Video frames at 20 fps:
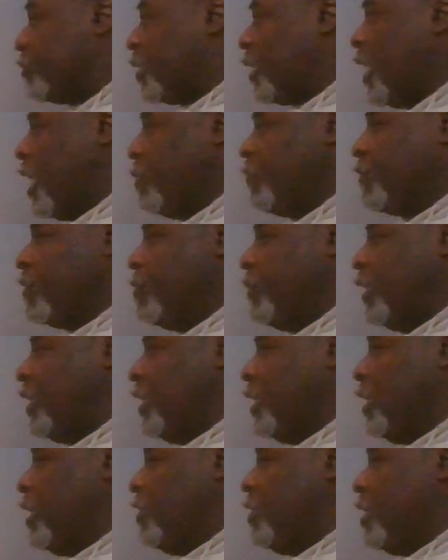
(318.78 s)
Came from the
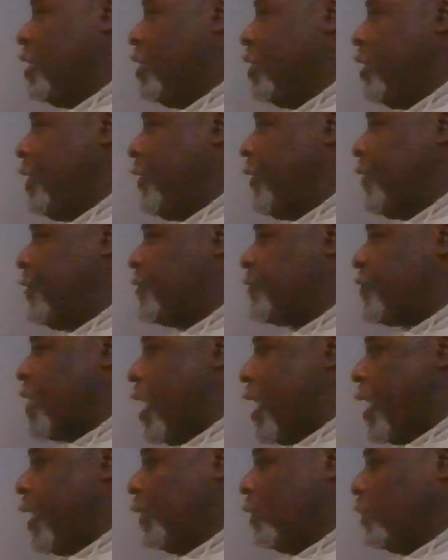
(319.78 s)
E
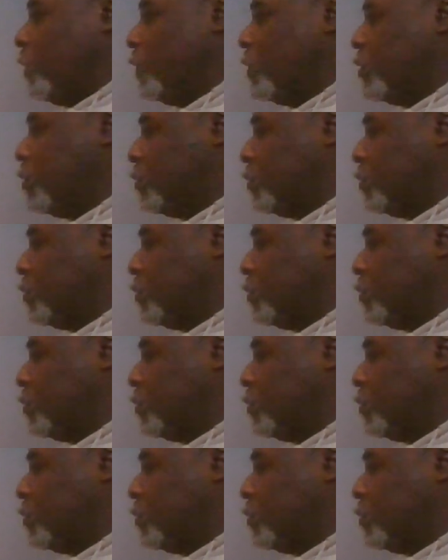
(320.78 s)
file,